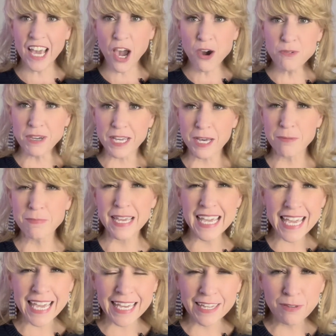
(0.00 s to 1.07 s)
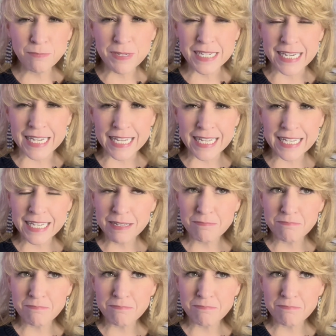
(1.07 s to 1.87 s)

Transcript: DOM, EMD,